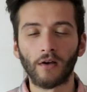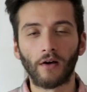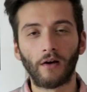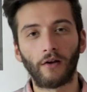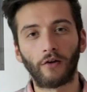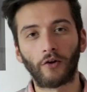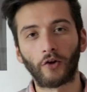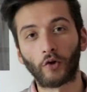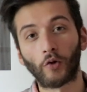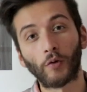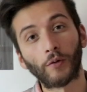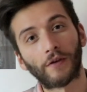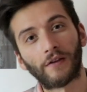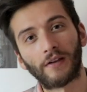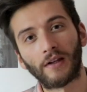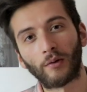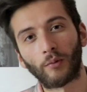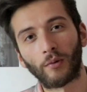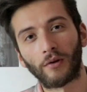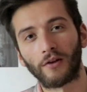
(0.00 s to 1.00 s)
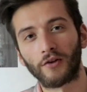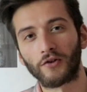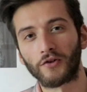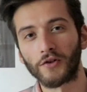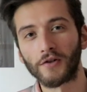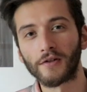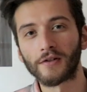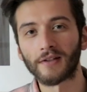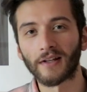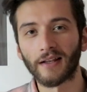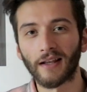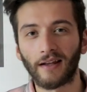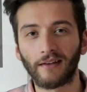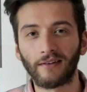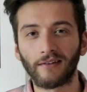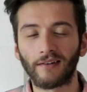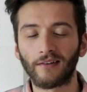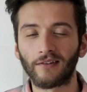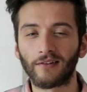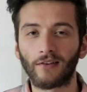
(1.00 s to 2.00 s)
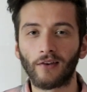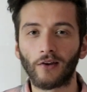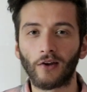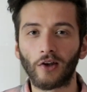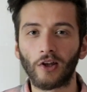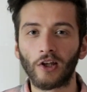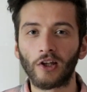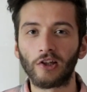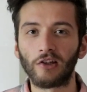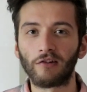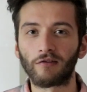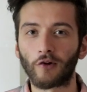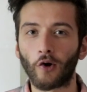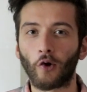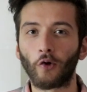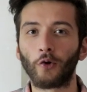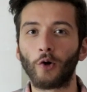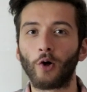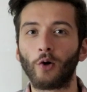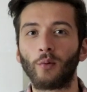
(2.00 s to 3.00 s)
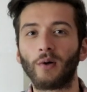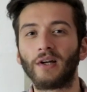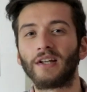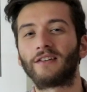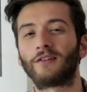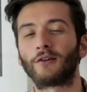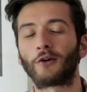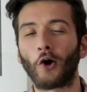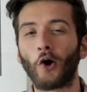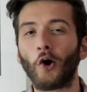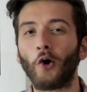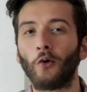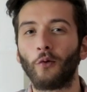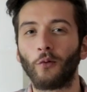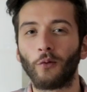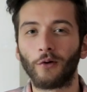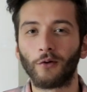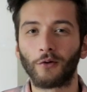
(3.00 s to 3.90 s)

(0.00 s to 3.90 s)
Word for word: And the good thing with the juice cleanse is that you've got nowhere to go,